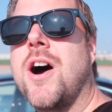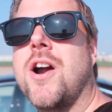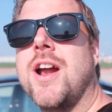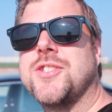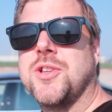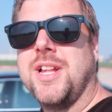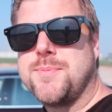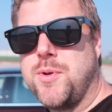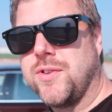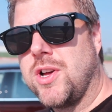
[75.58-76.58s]
All right, so let's
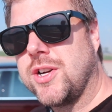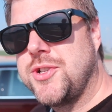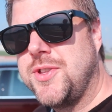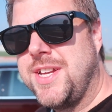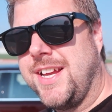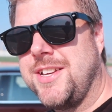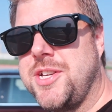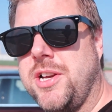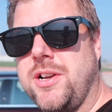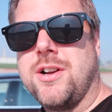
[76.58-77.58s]
move along to the
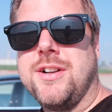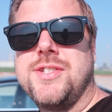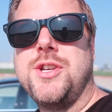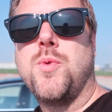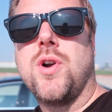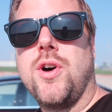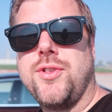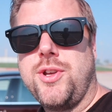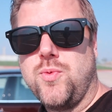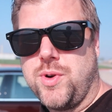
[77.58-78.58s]
interior and see where all
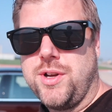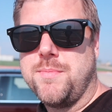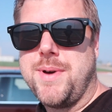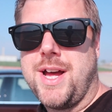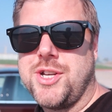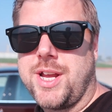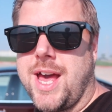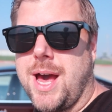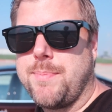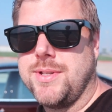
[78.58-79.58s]
the real magic
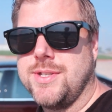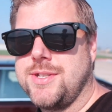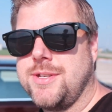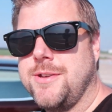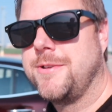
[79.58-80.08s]
happens.